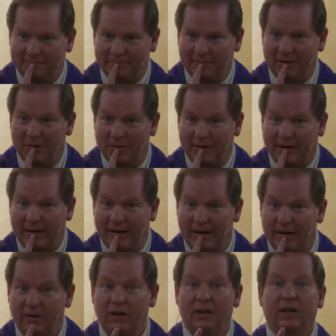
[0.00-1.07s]

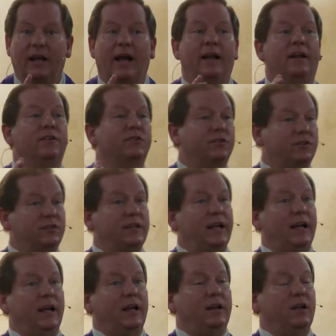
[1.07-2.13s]
Okay? And
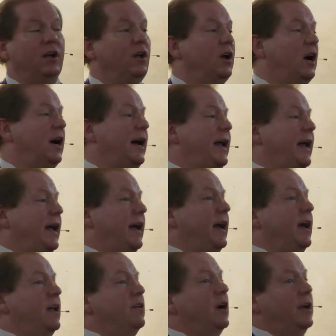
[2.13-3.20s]
instead,
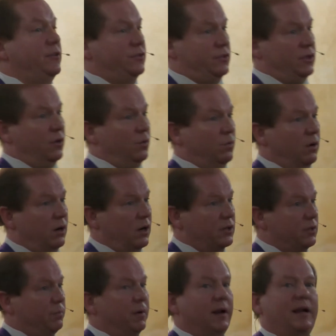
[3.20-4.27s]
I still
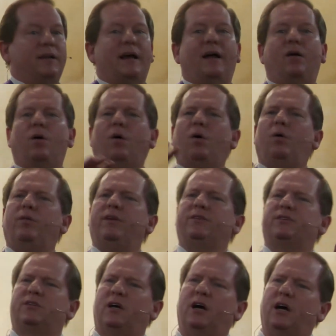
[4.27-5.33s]
worked, but I had all
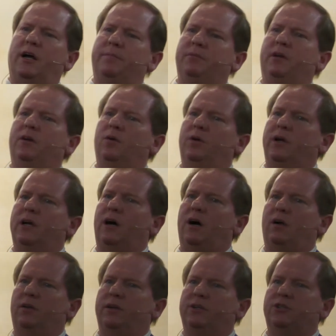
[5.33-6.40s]
this time to go to
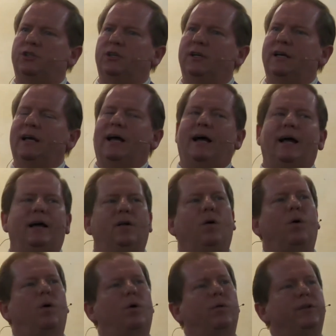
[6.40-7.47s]
college. I had
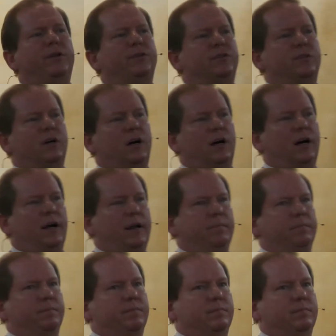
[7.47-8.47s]
all this time